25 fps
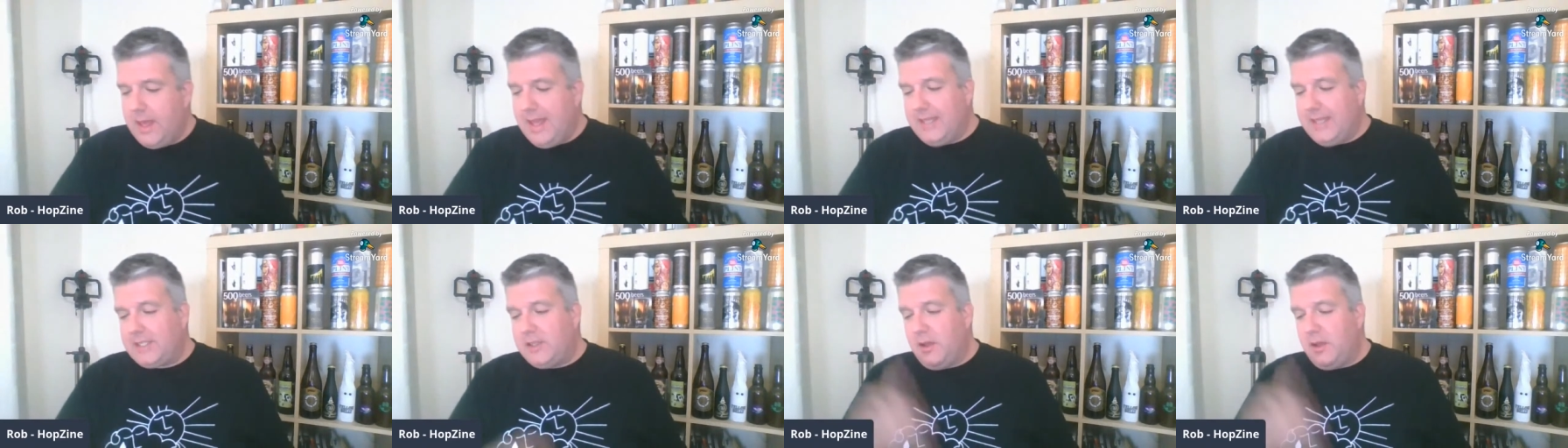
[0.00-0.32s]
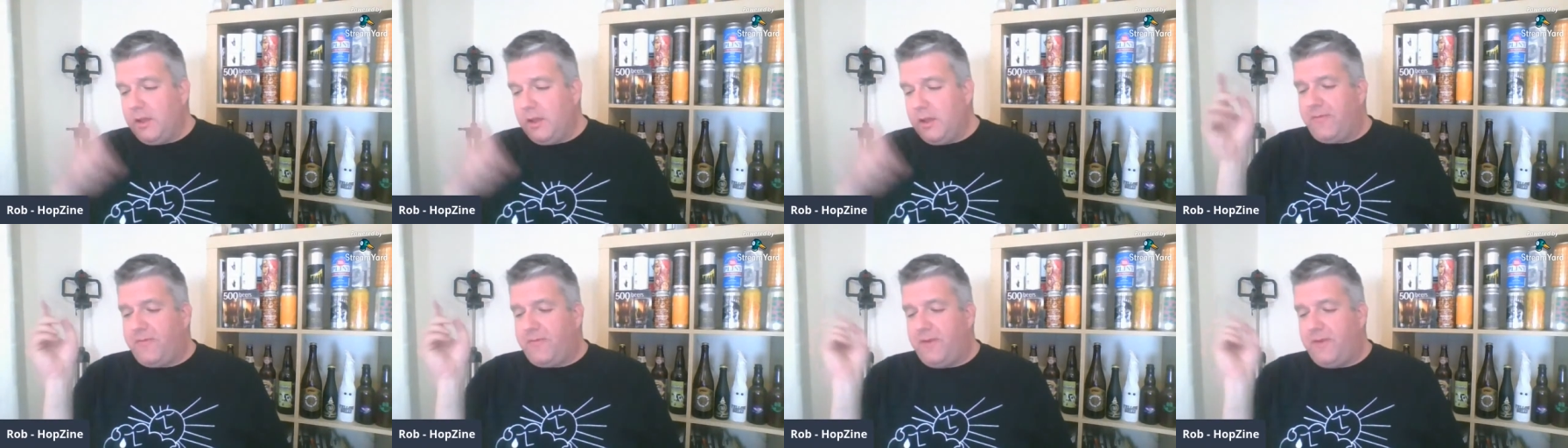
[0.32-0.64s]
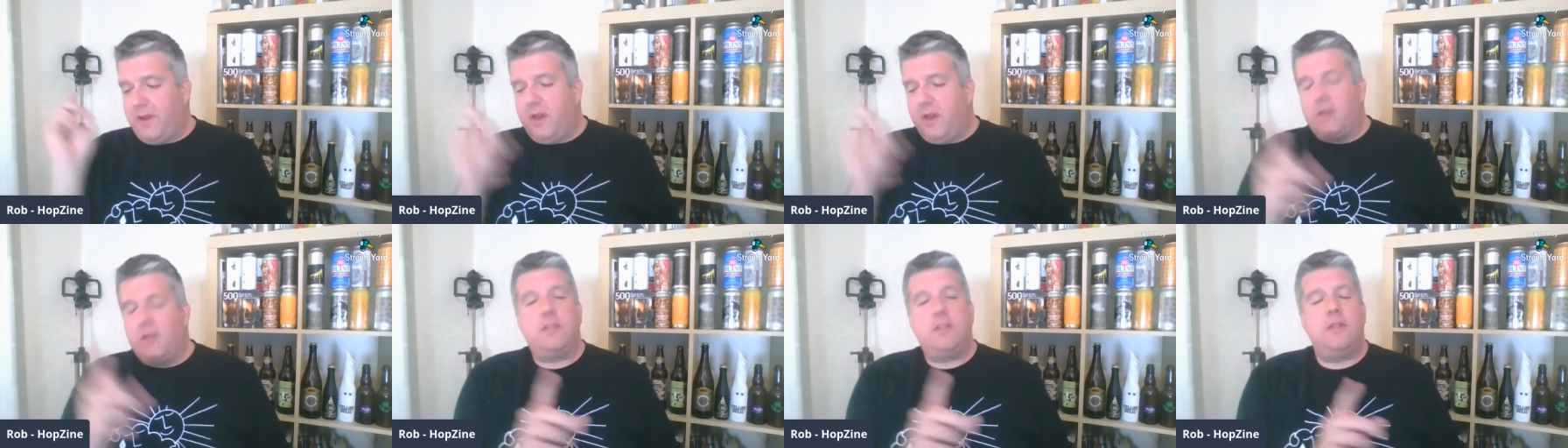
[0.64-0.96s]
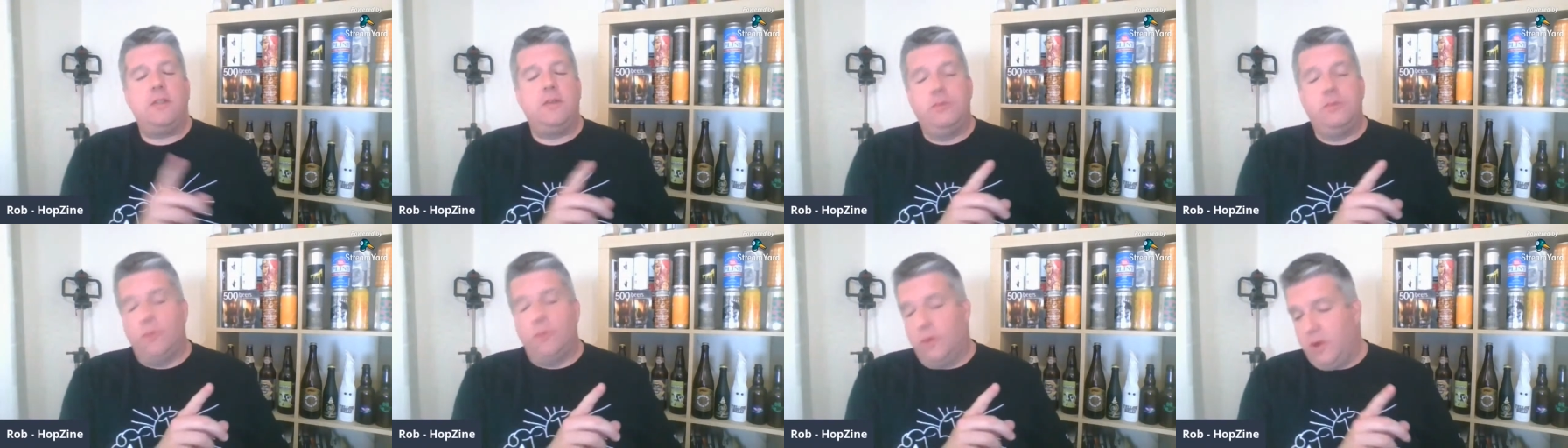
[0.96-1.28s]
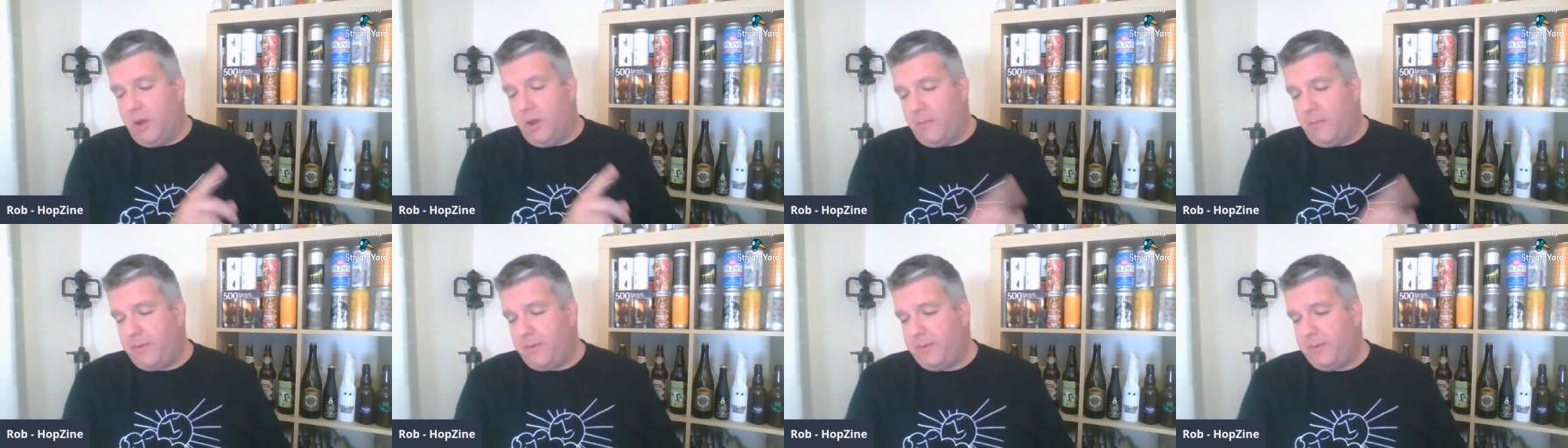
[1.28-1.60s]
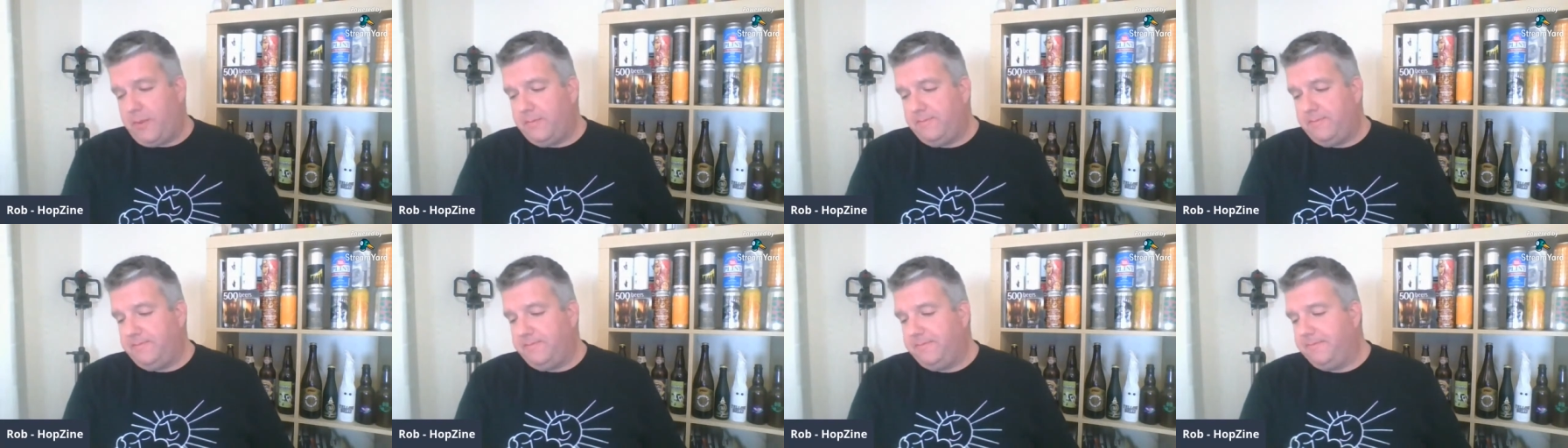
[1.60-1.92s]
It's not the first one up.
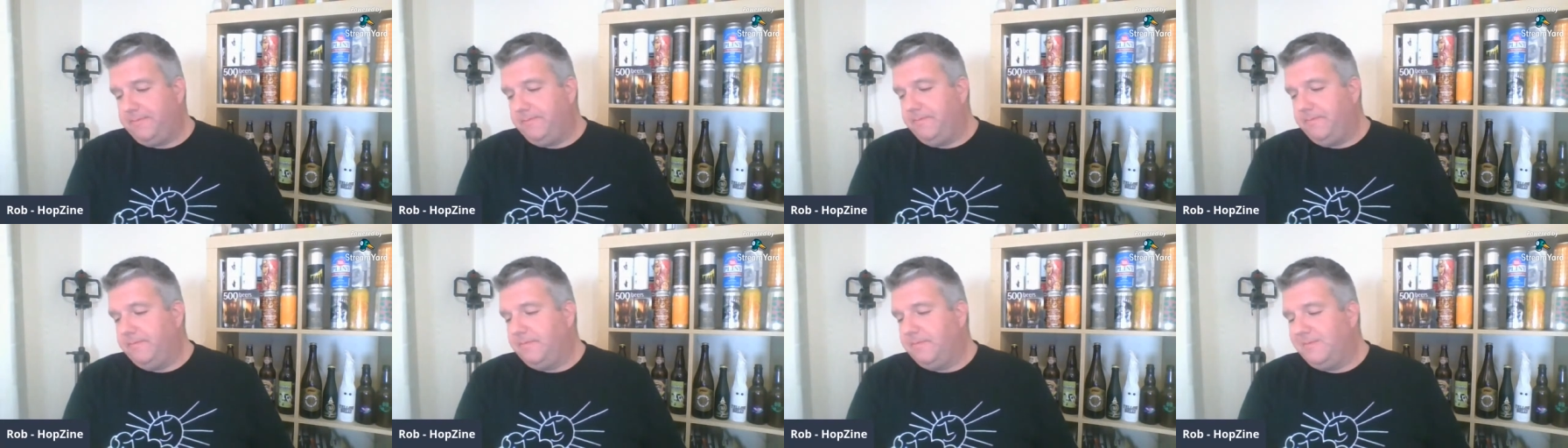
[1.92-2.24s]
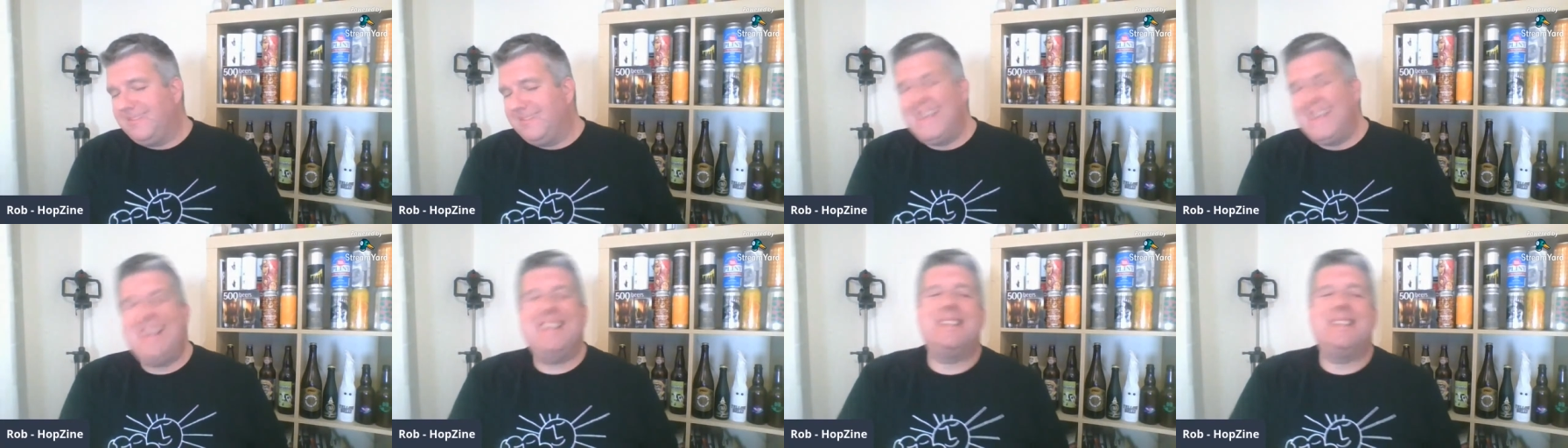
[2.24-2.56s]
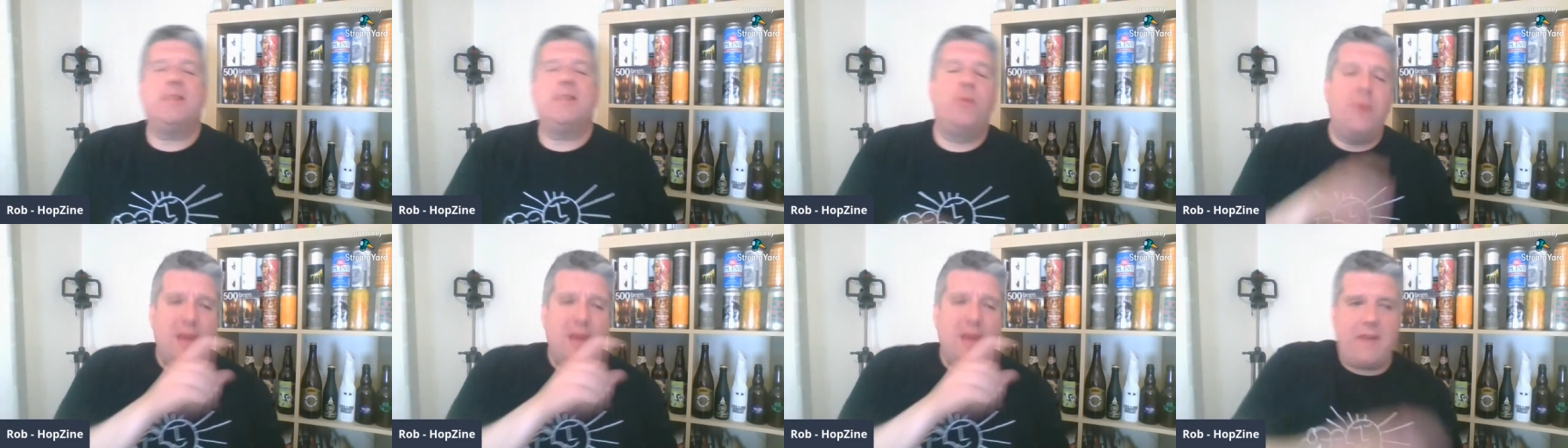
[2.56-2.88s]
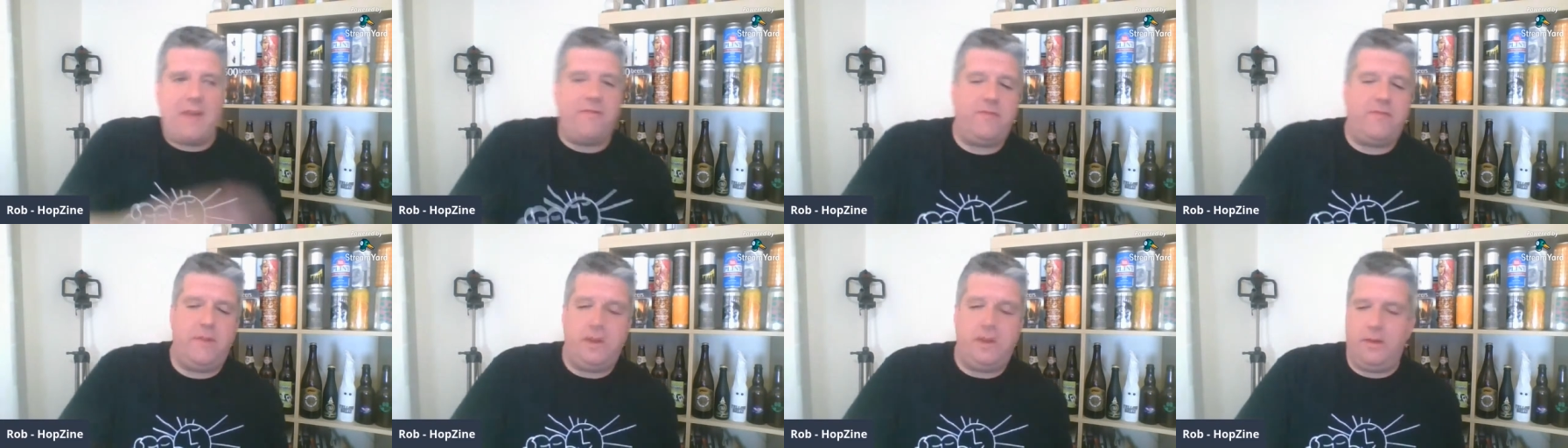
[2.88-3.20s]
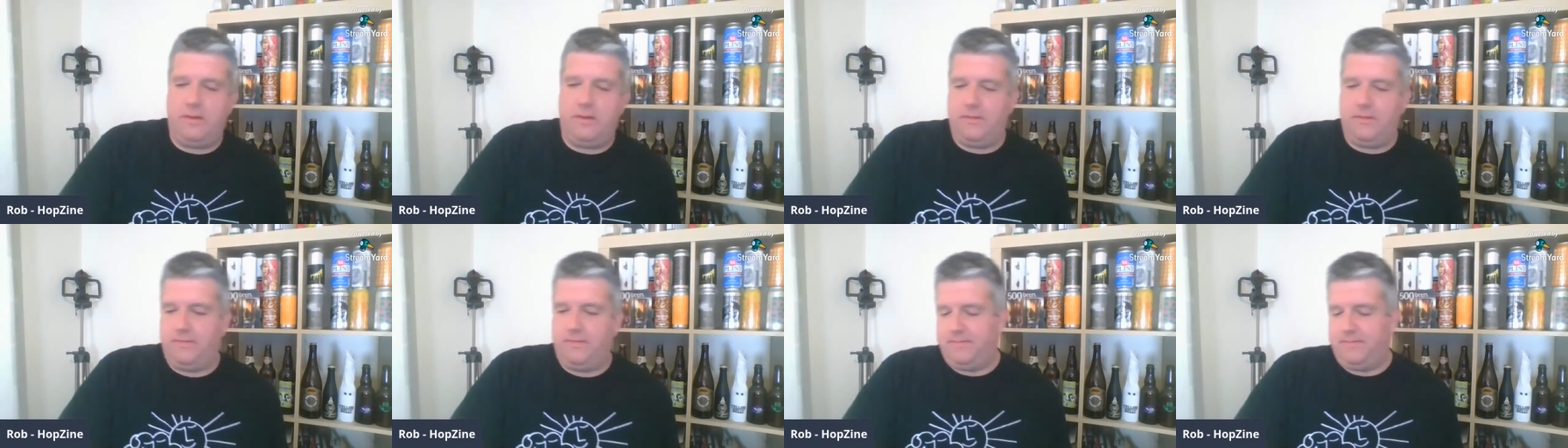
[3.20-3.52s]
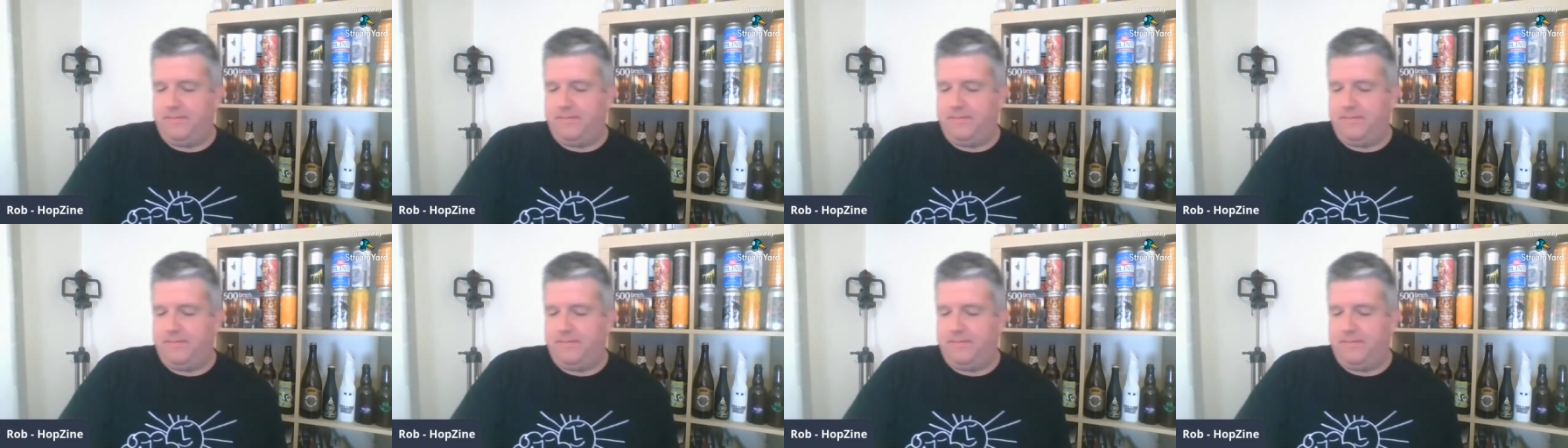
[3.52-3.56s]
It's the one after.